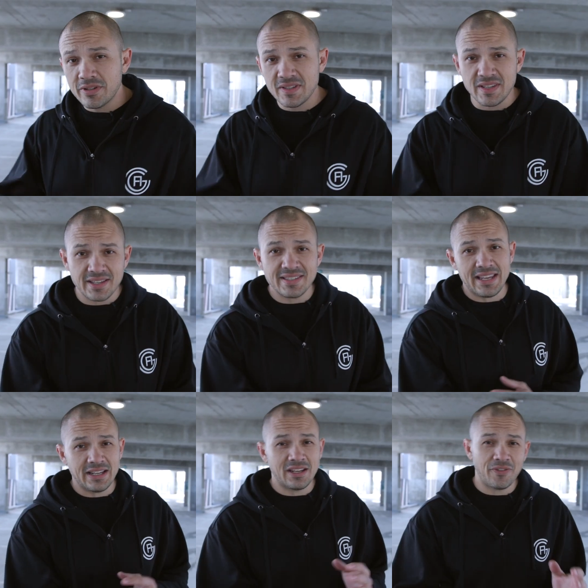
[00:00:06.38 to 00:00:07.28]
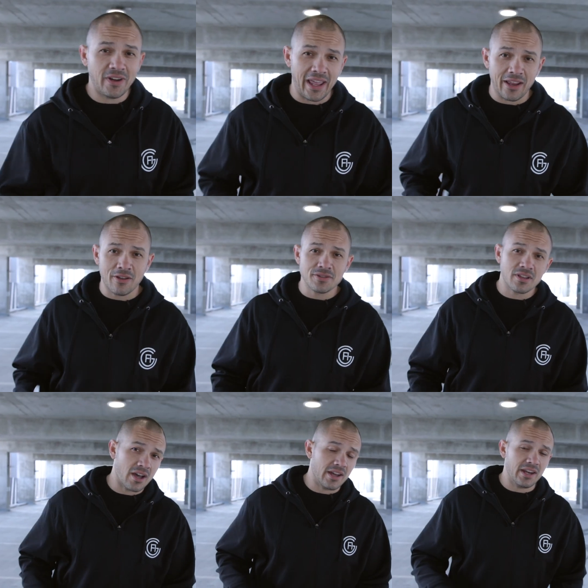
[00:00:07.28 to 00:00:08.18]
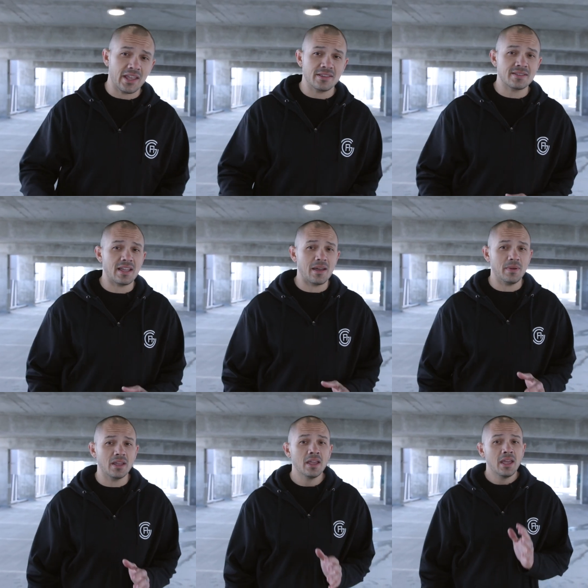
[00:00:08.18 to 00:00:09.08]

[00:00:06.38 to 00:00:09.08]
16 different angles of cutting and stabbing.